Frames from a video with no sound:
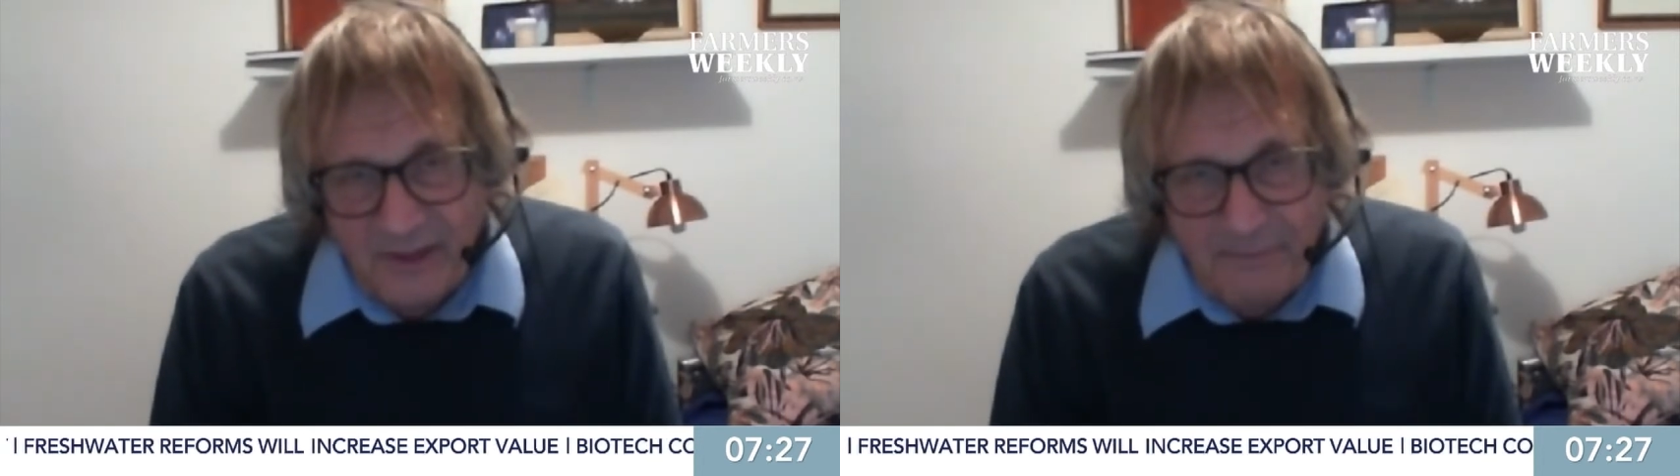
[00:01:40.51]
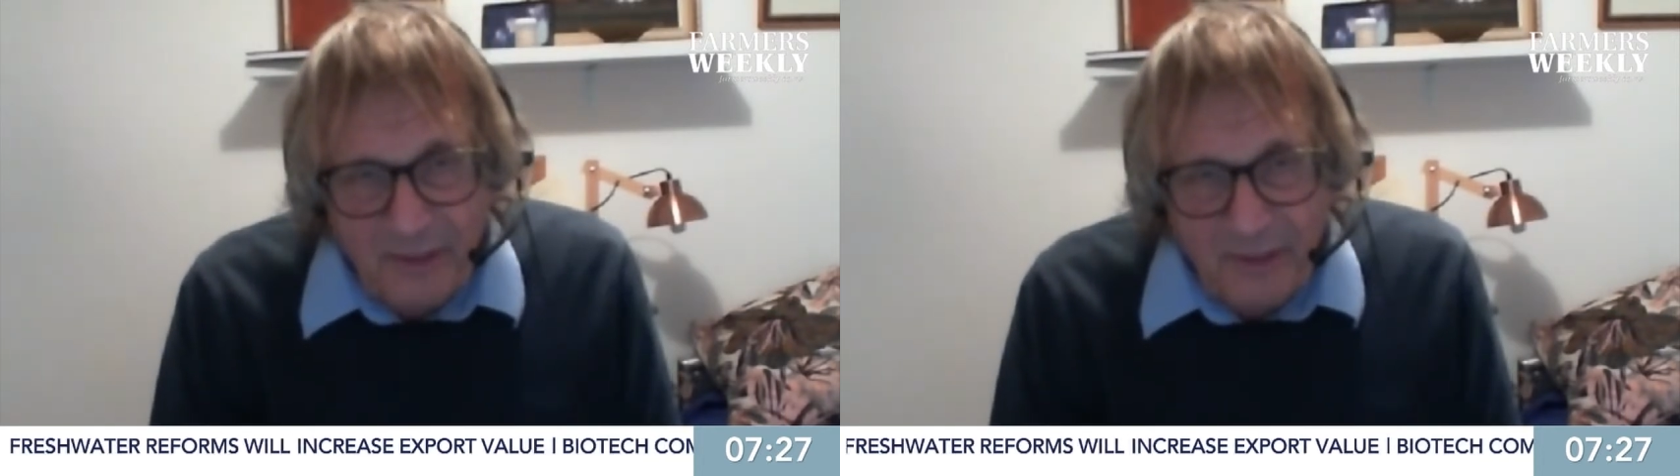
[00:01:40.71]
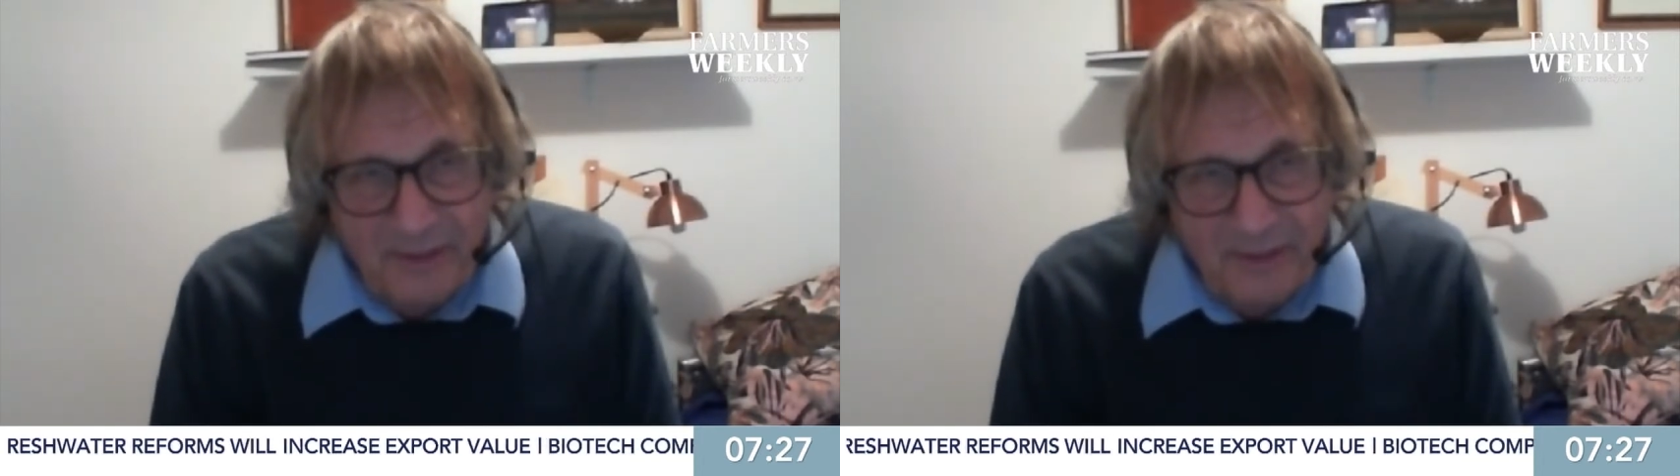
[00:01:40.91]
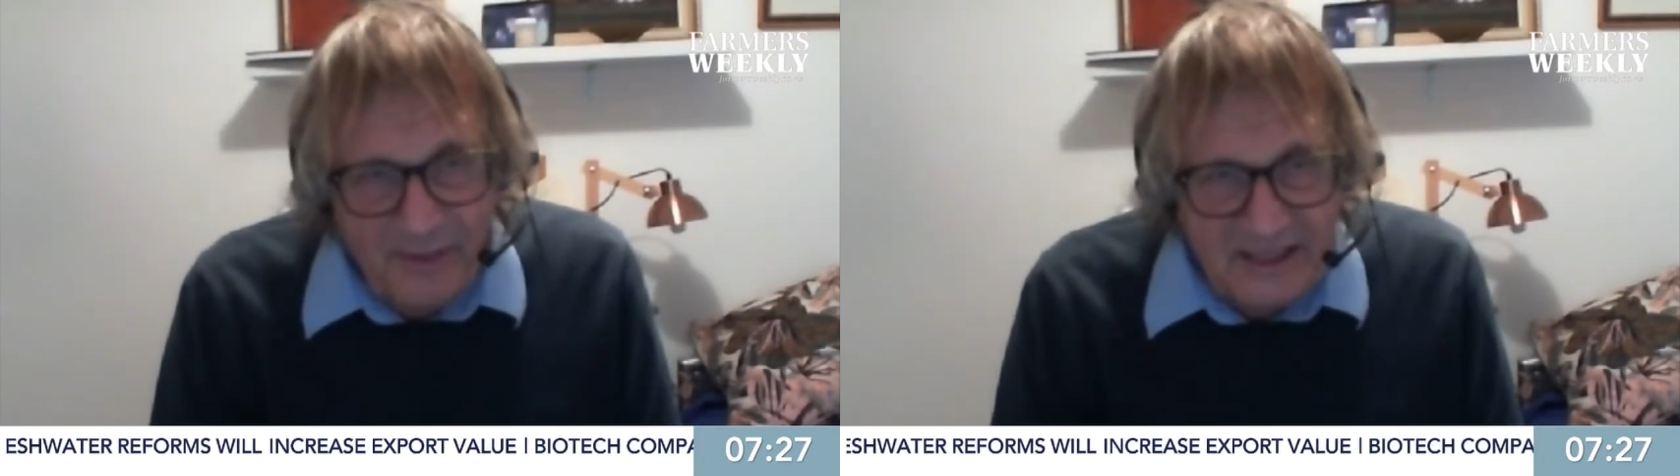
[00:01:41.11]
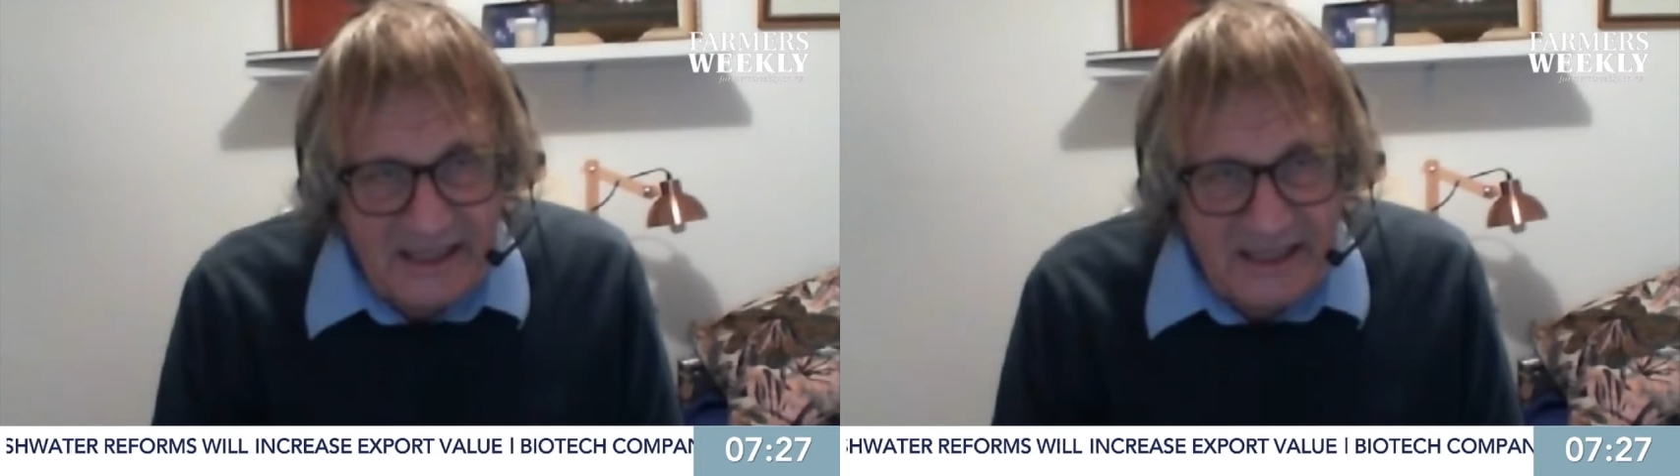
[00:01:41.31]
become big
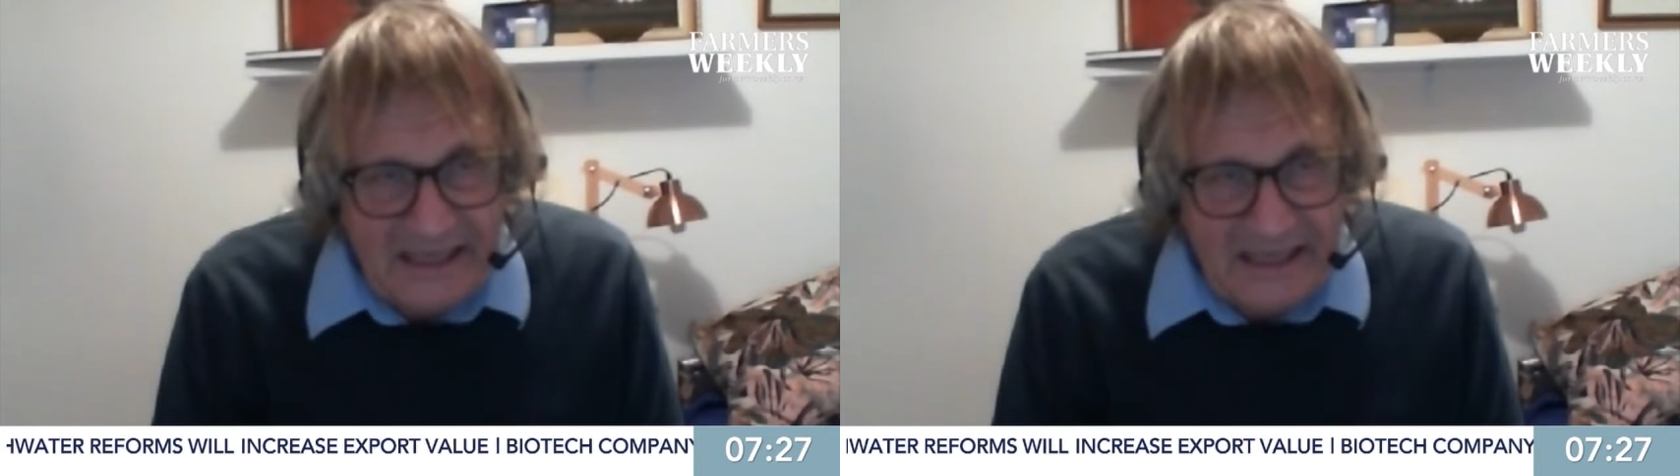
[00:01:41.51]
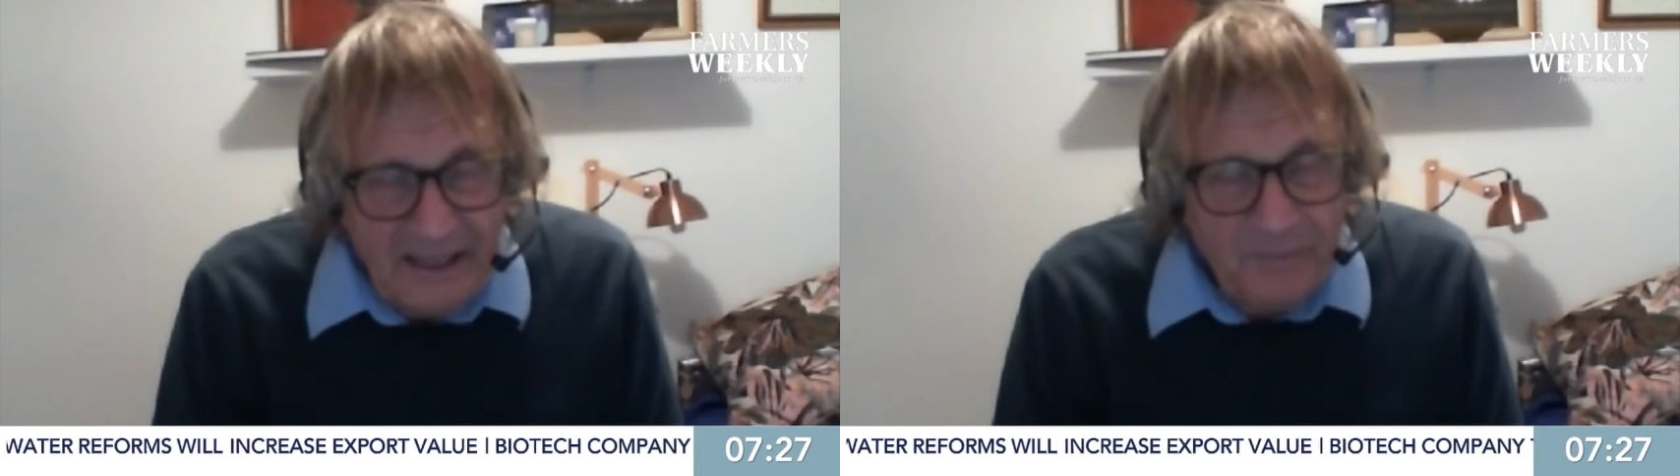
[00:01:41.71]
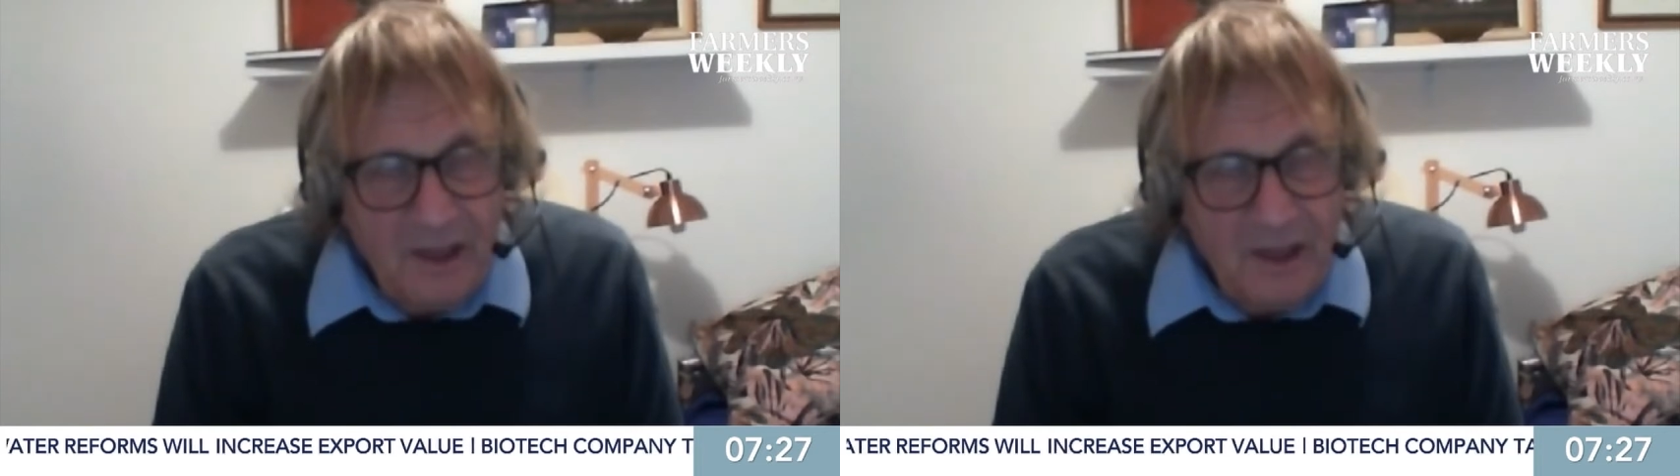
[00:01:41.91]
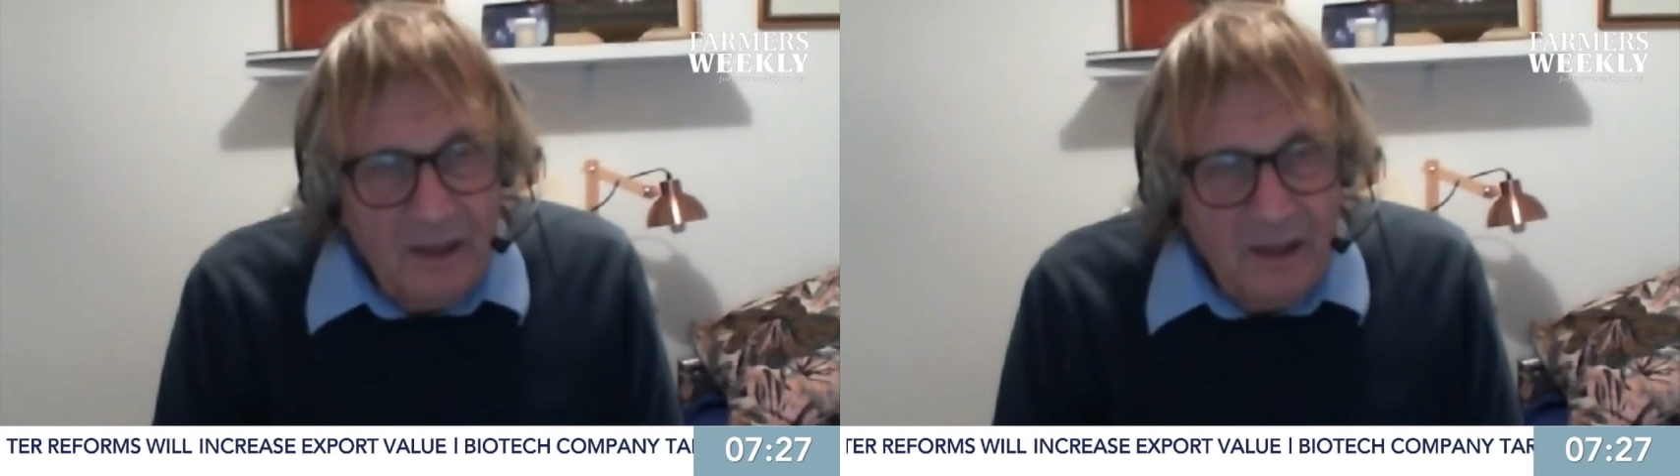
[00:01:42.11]
pests here